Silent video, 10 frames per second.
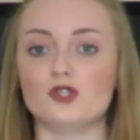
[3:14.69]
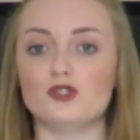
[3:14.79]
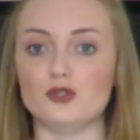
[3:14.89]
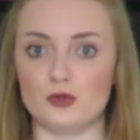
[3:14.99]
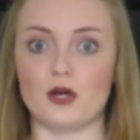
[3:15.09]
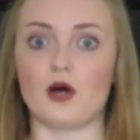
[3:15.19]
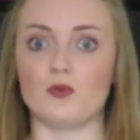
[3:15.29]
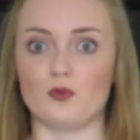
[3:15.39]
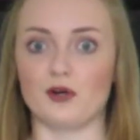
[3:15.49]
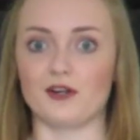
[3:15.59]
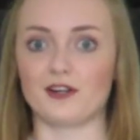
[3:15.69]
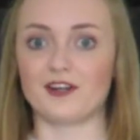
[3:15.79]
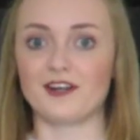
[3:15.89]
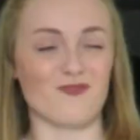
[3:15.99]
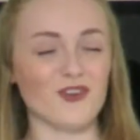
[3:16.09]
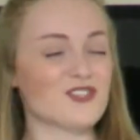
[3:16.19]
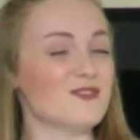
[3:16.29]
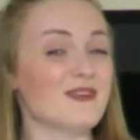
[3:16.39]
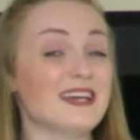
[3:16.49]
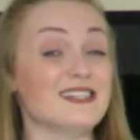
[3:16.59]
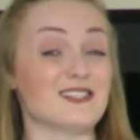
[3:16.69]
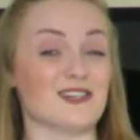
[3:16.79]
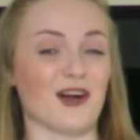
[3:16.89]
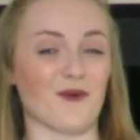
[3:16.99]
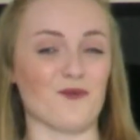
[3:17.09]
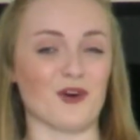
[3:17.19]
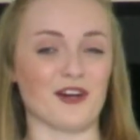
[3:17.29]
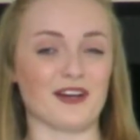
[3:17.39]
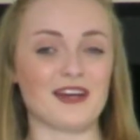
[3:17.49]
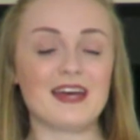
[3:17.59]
do your homework. What do you mean do your homework?